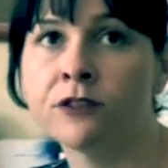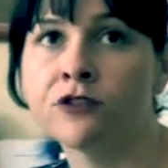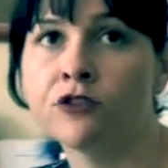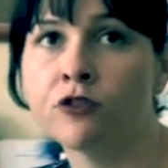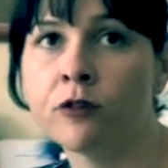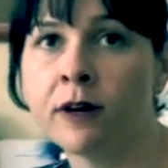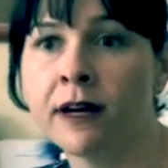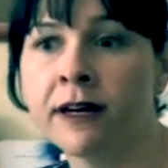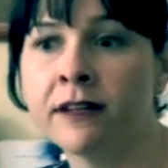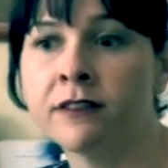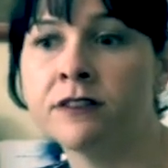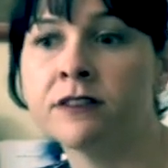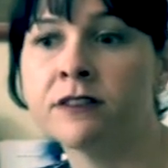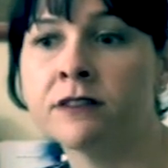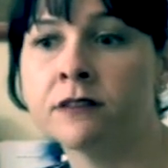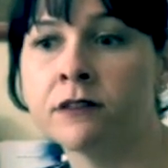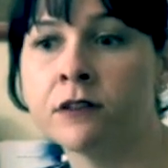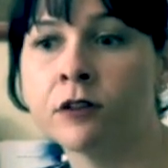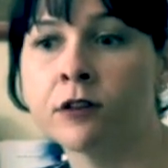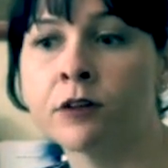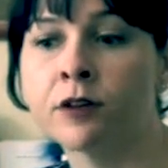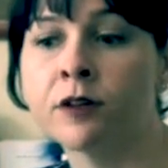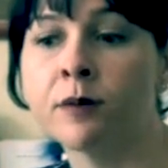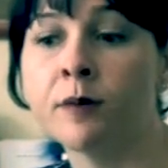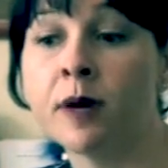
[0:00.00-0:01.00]
and try to
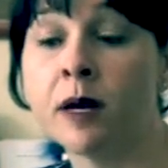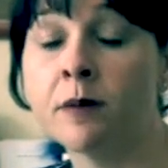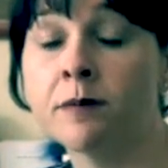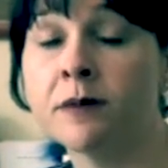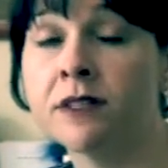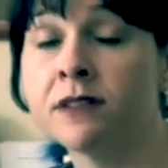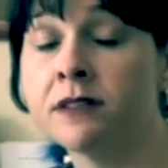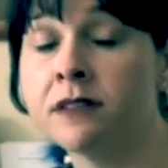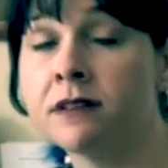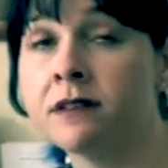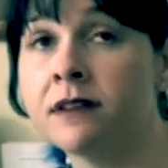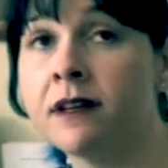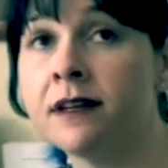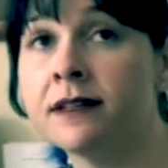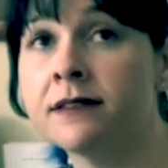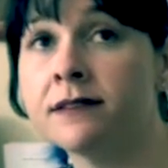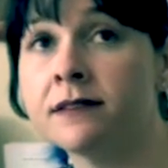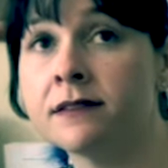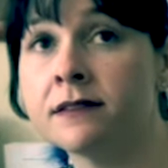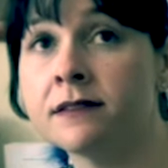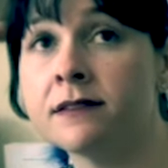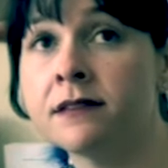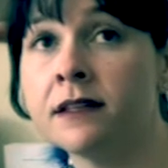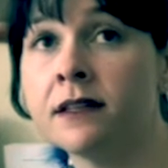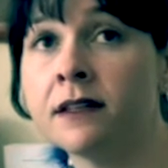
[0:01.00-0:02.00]
learn about music
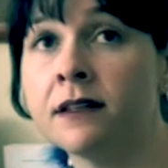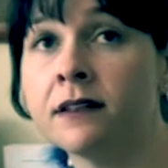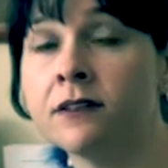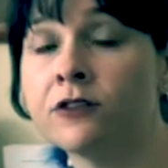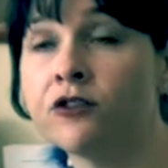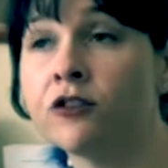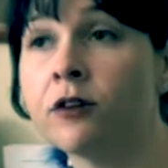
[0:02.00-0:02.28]
licensing,